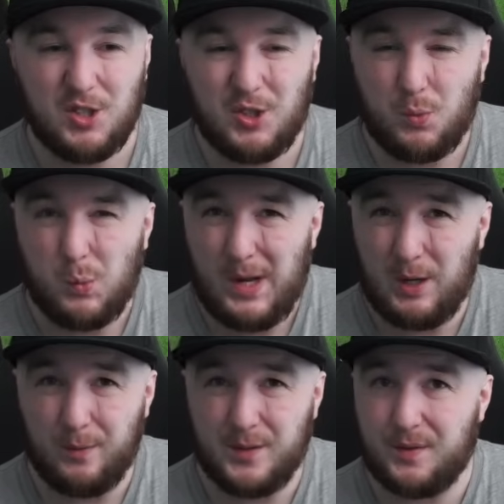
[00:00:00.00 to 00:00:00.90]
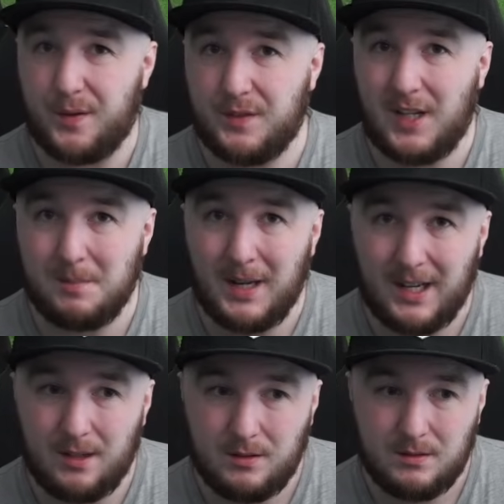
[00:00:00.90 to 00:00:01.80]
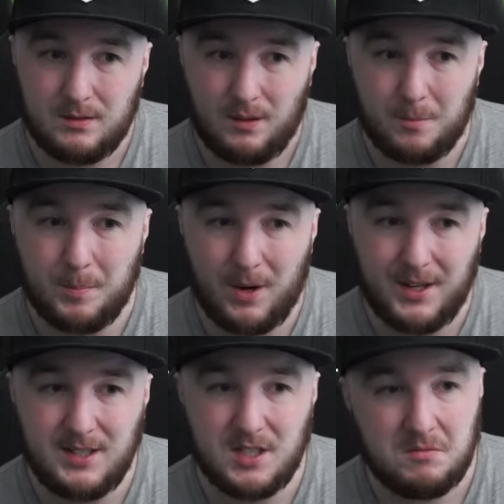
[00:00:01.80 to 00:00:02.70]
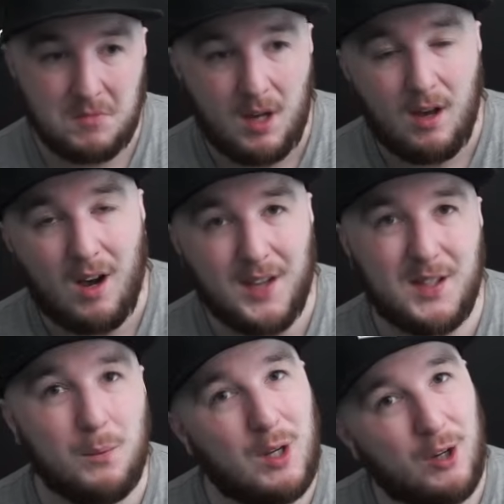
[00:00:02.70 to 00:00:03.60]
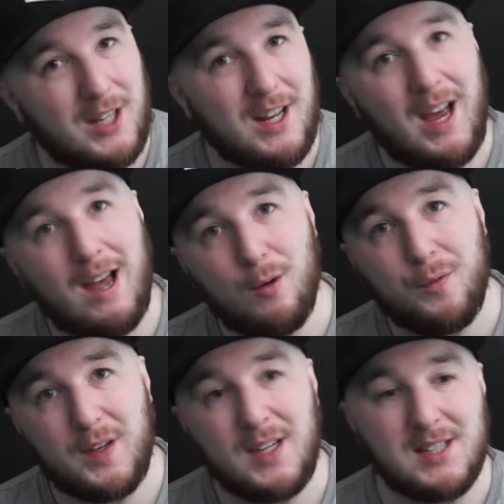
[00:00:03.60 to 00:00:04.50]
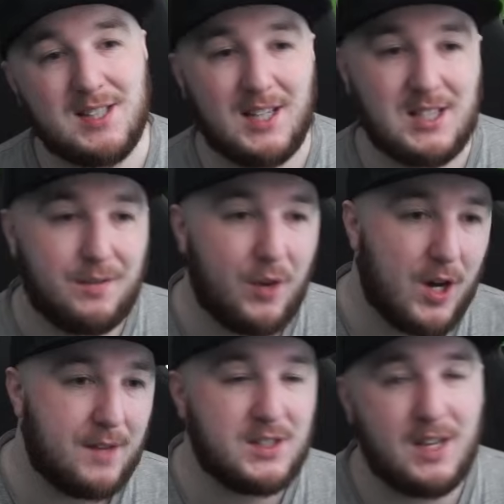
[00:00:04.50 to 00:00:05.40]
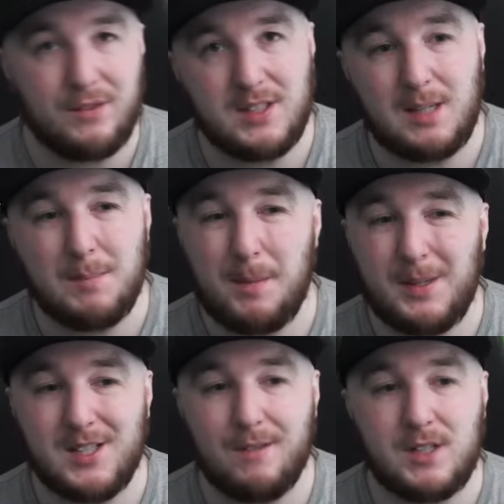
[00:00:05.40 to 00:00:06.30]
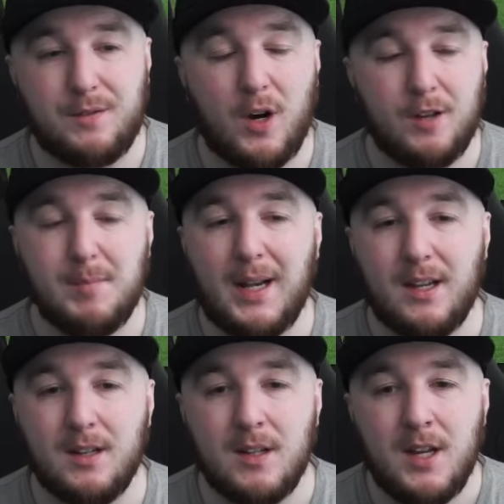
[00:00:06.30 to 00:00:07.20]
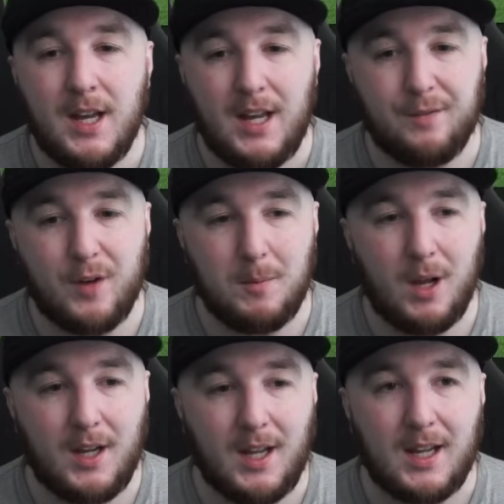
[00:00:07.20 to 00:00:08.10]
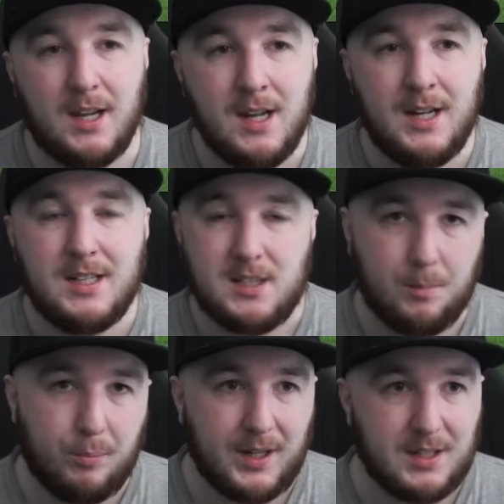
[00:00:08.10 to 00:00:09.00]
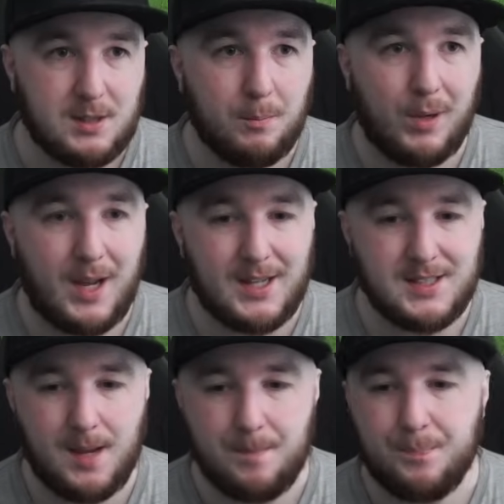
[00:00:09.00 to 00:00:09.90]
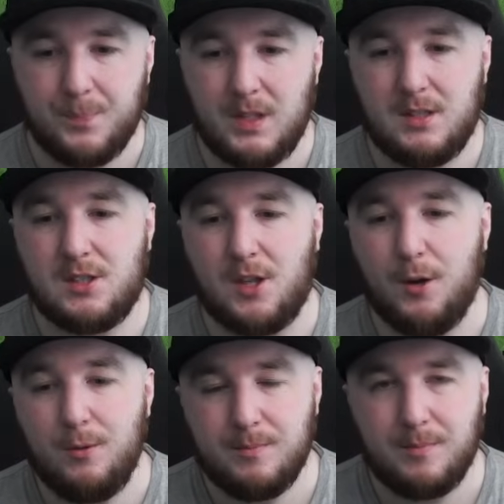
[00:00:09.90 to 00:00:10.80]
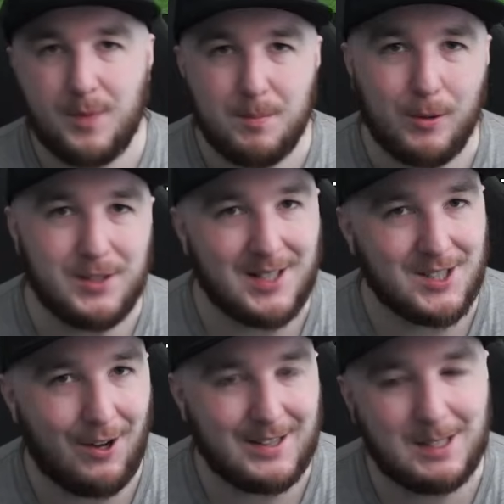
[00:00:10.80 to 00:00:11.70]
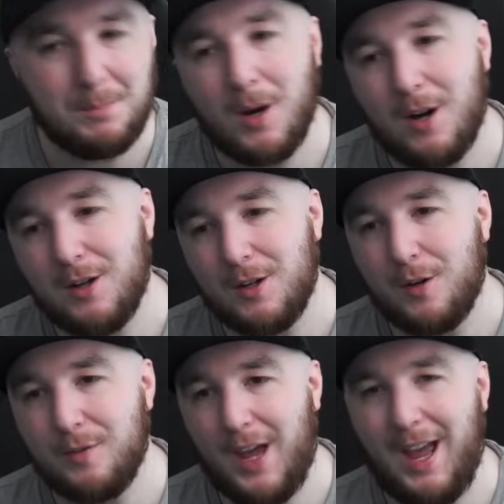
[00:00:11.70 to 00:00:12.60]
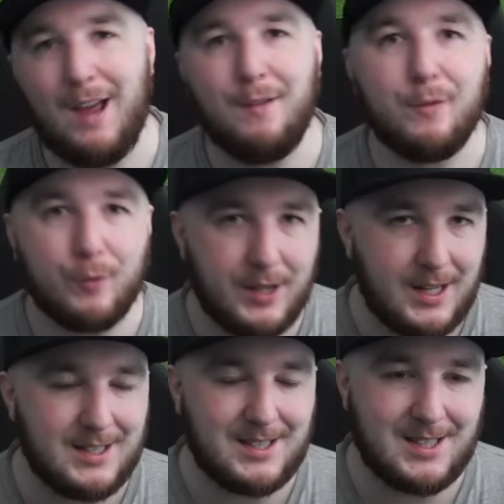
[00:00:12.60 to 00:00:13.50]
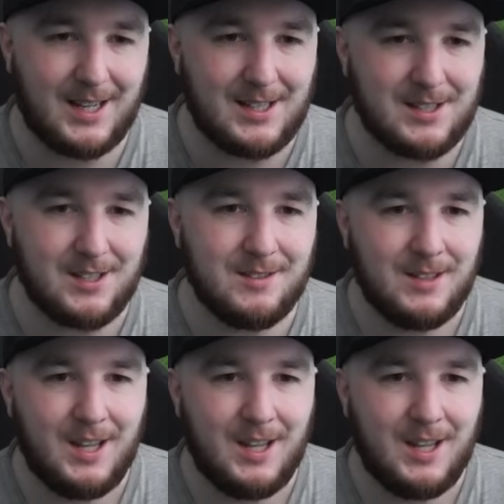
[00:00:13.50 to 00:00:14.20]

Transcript: 12 to 15 million combined. I think we're looking at a healthy 65, 70, maybe 75 million if I'm lucky to bring some players in. So the most exciting part of every season,